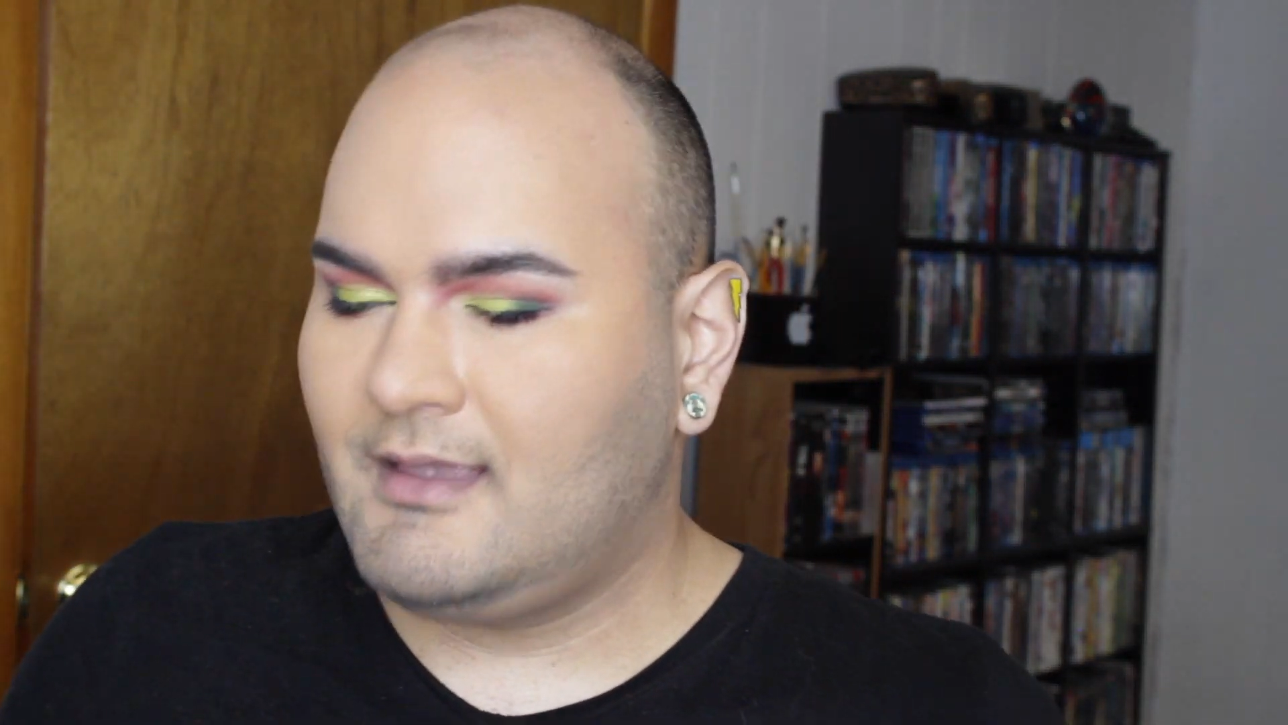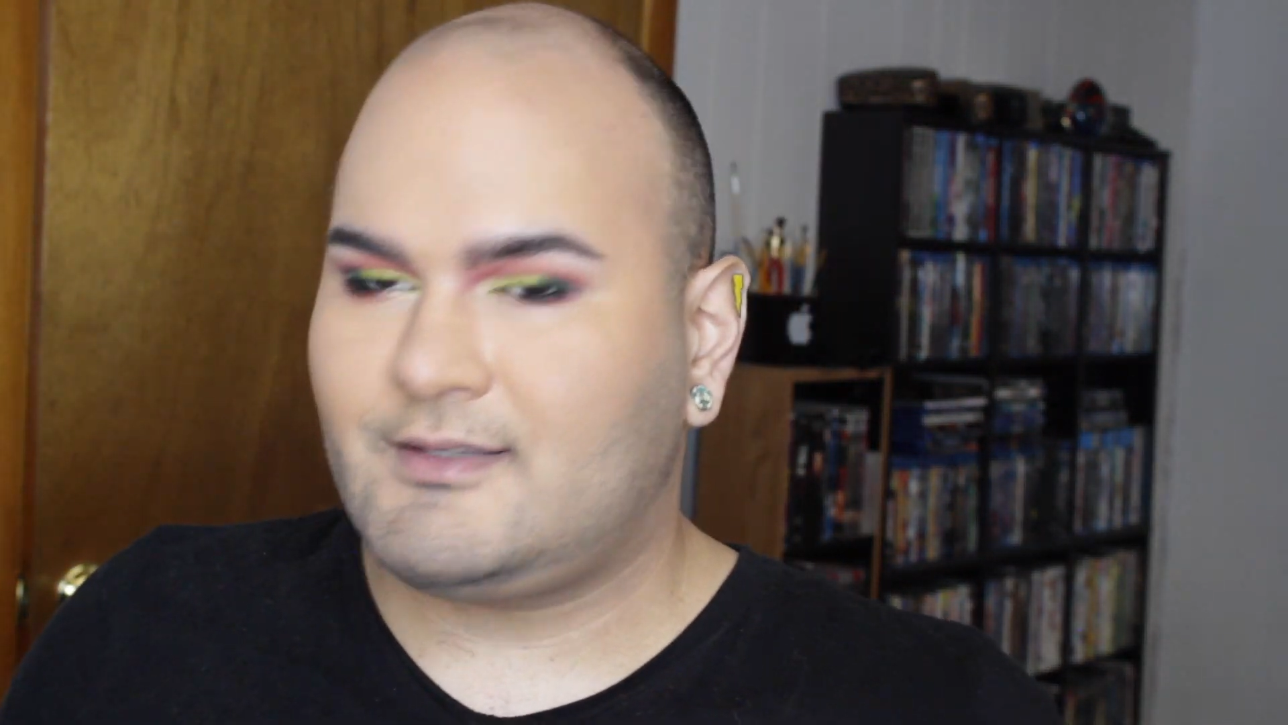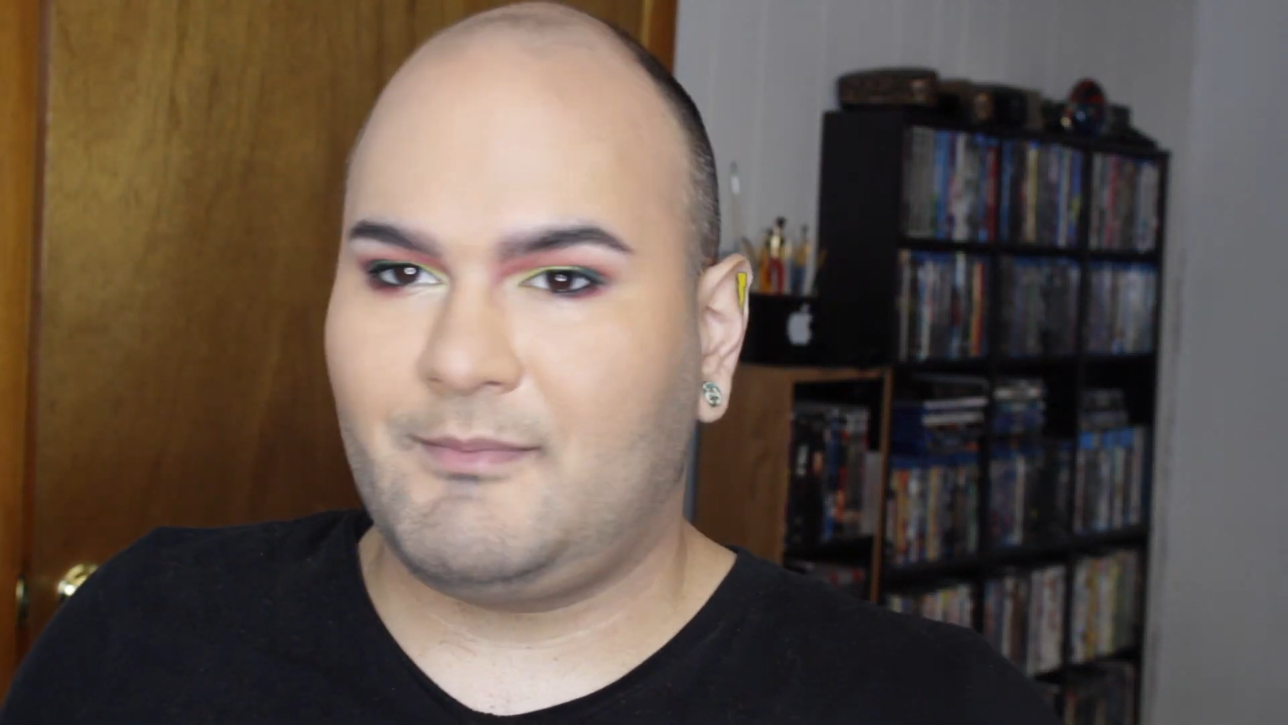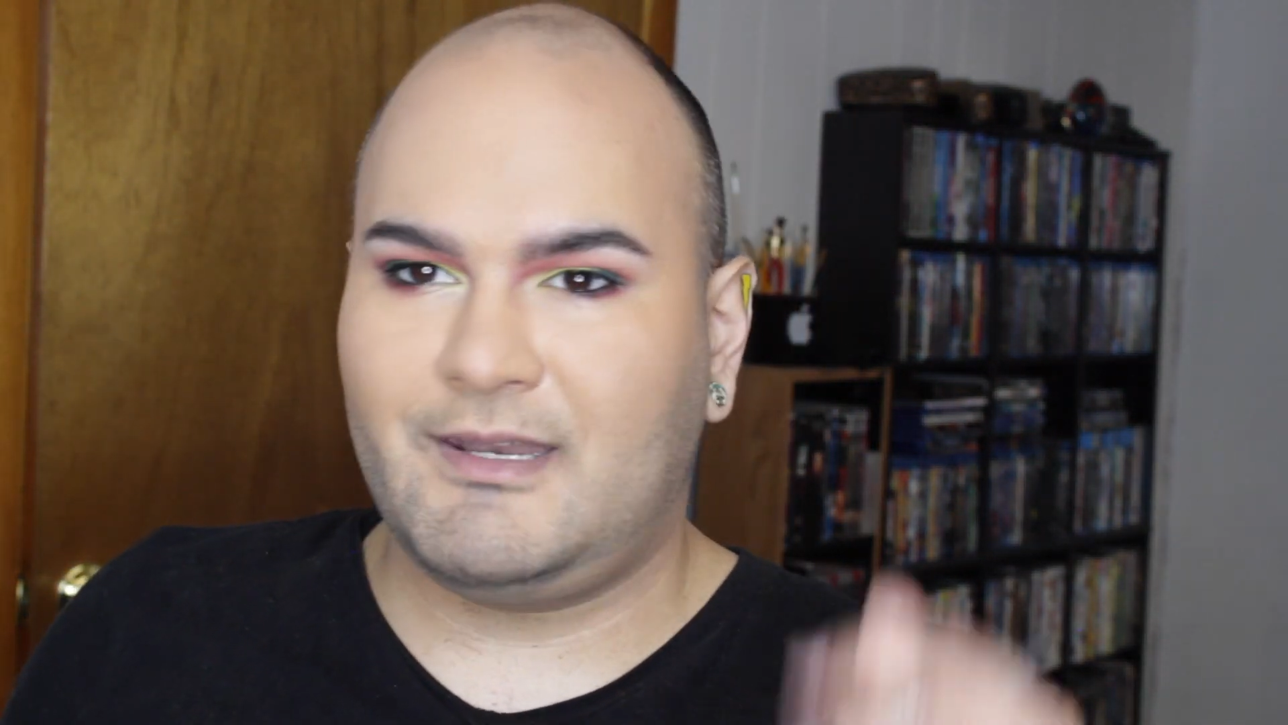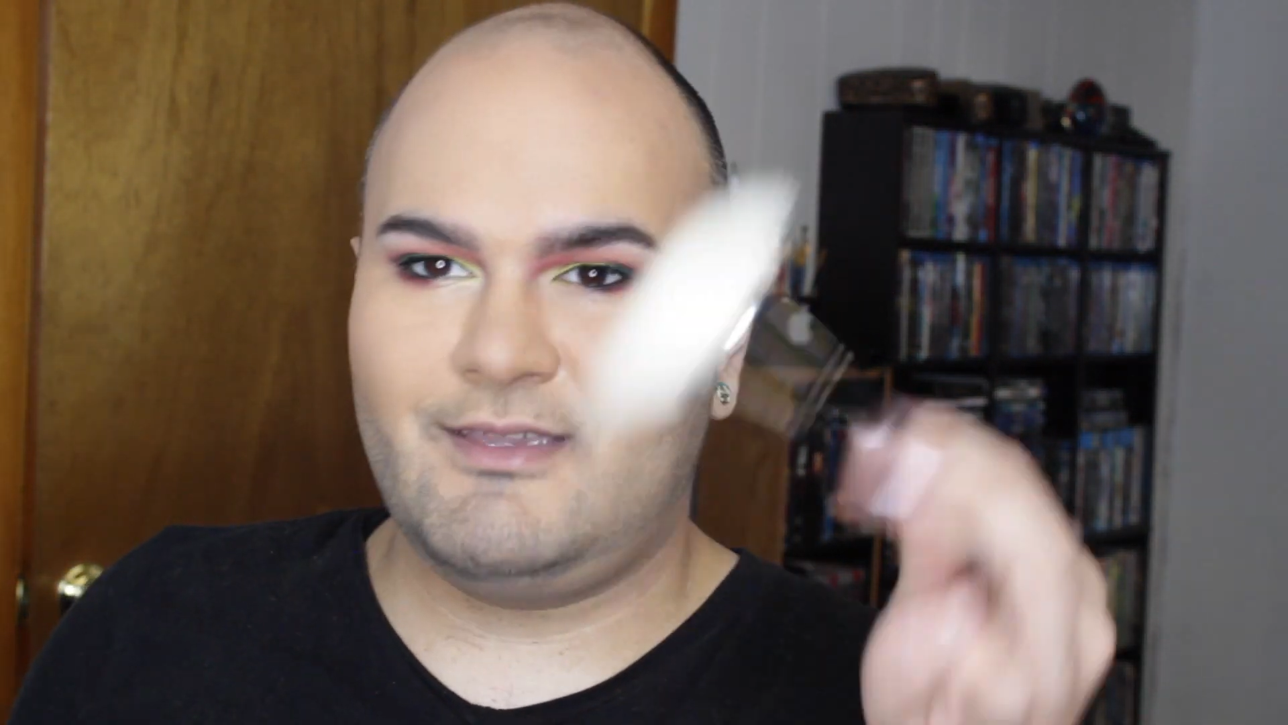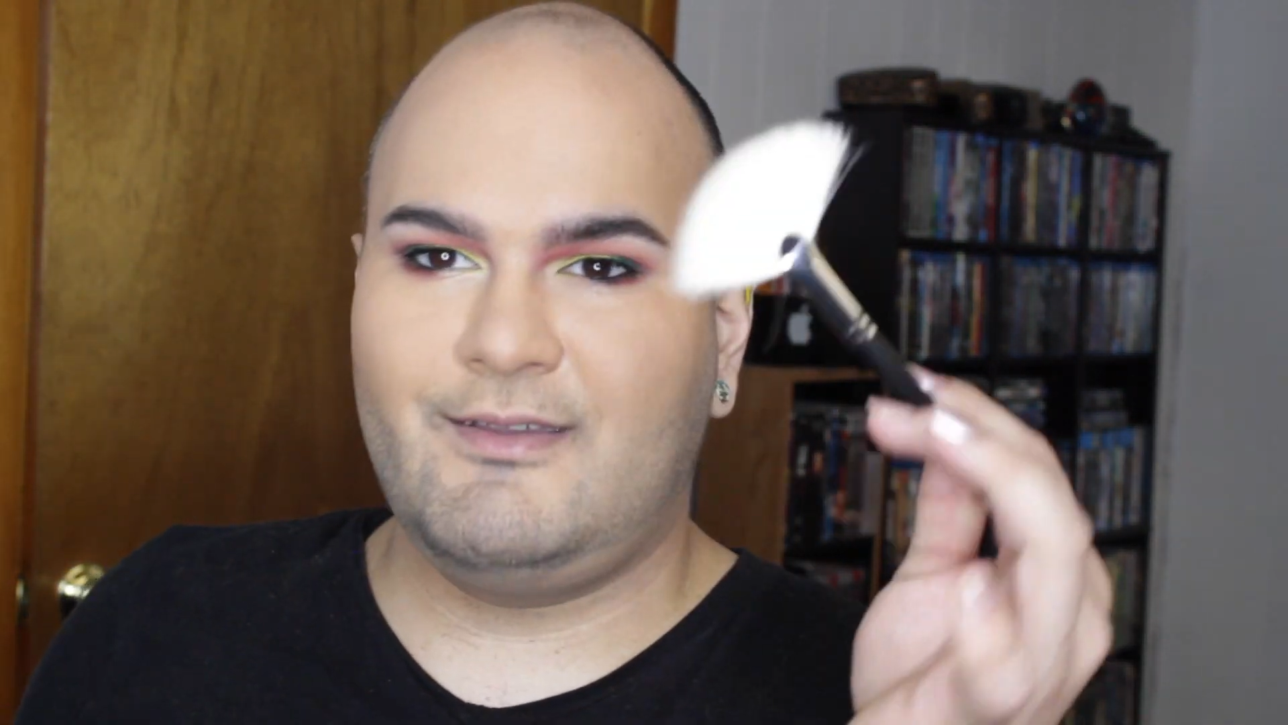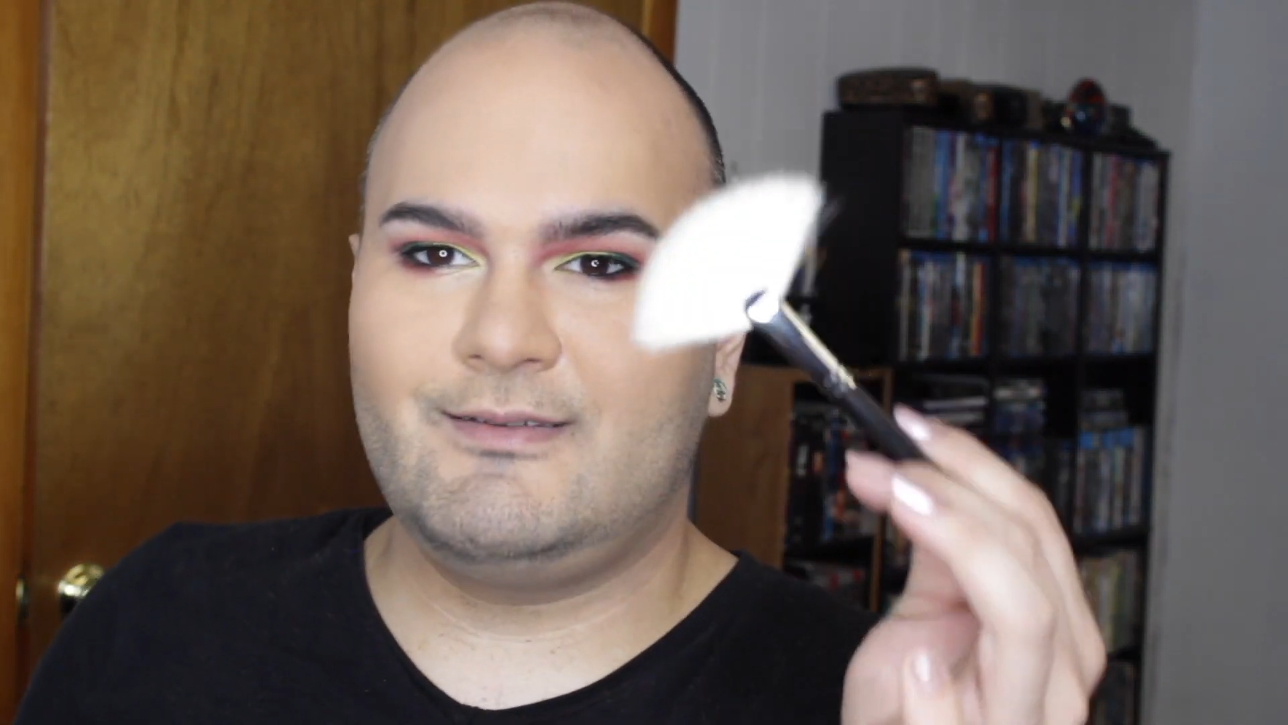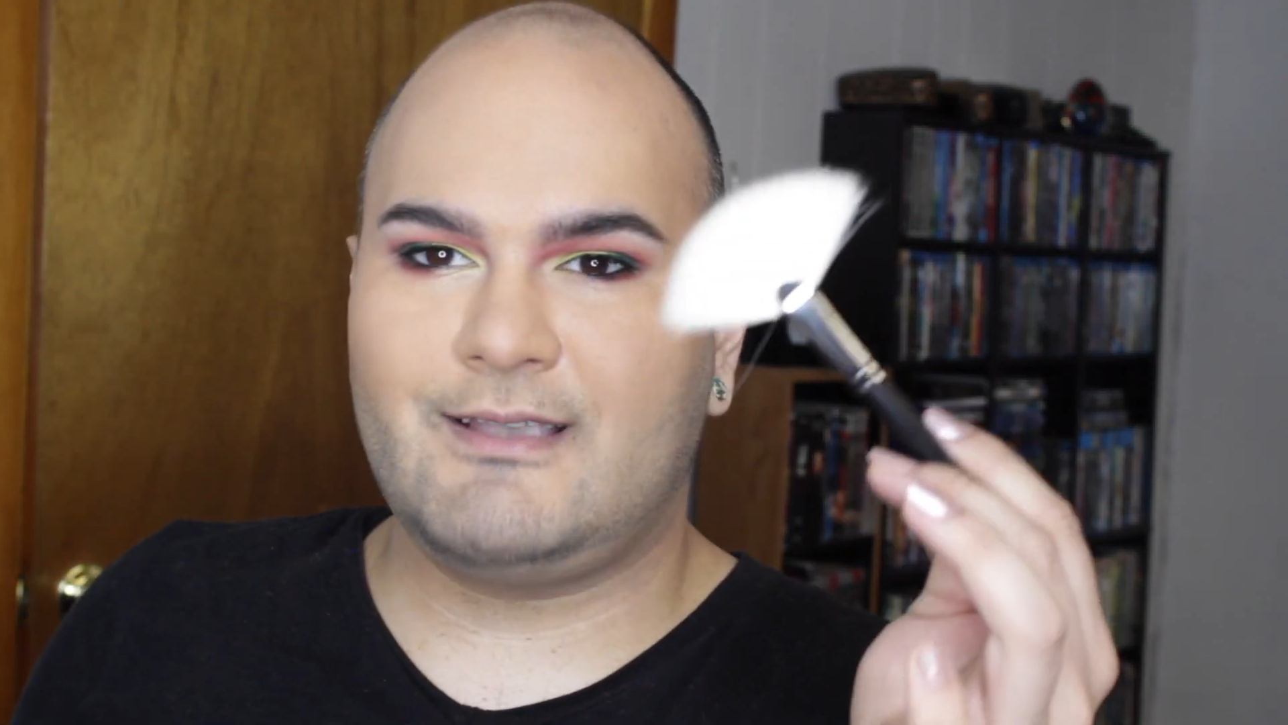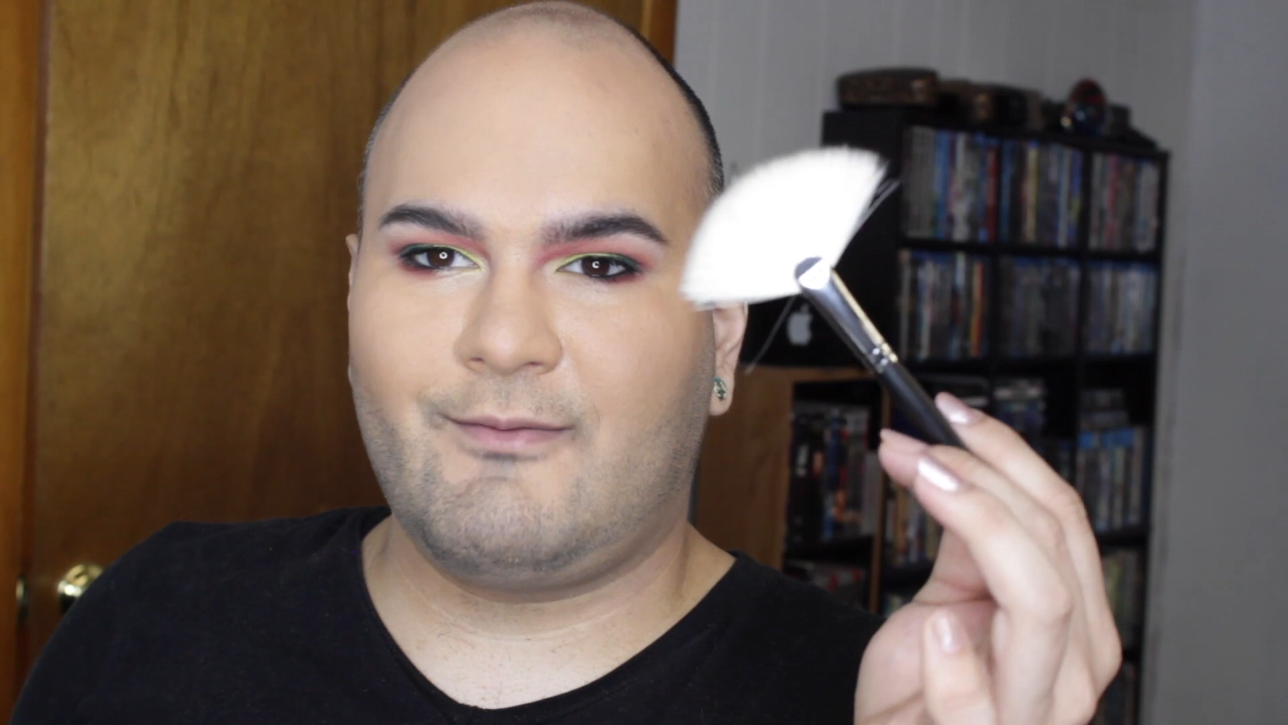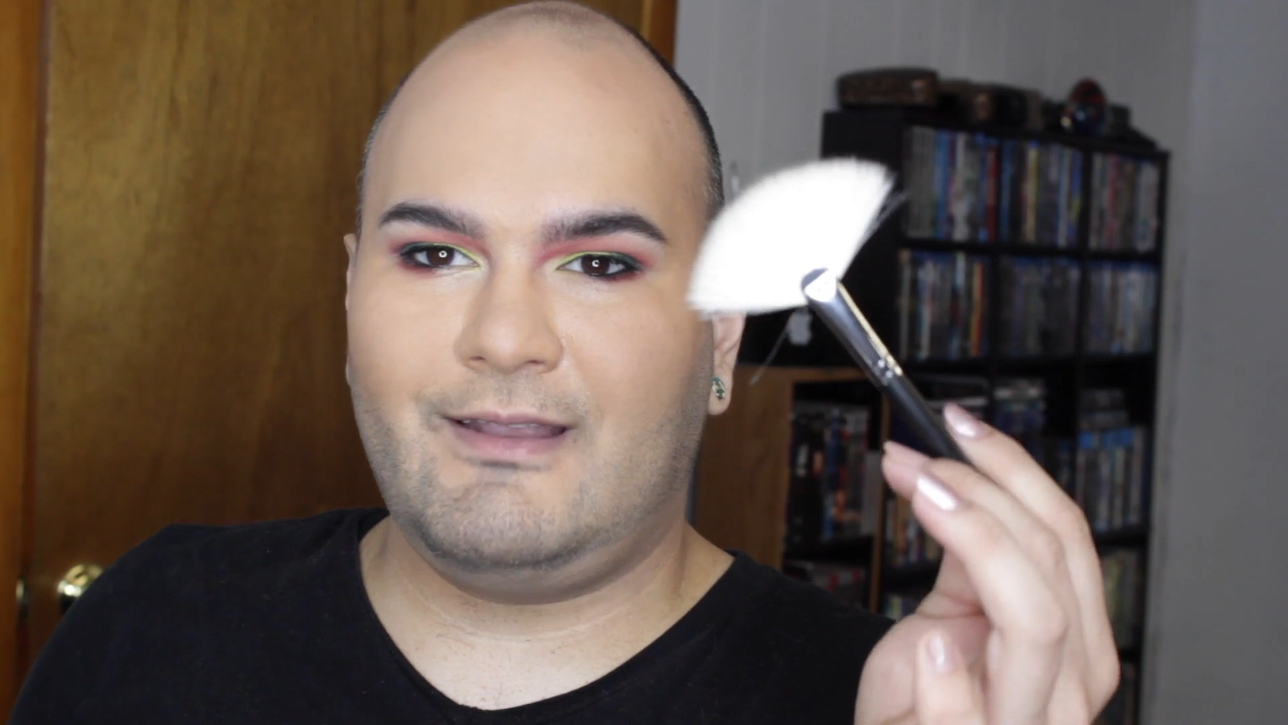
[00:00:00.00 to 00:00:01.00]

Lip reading: So I'm going to use a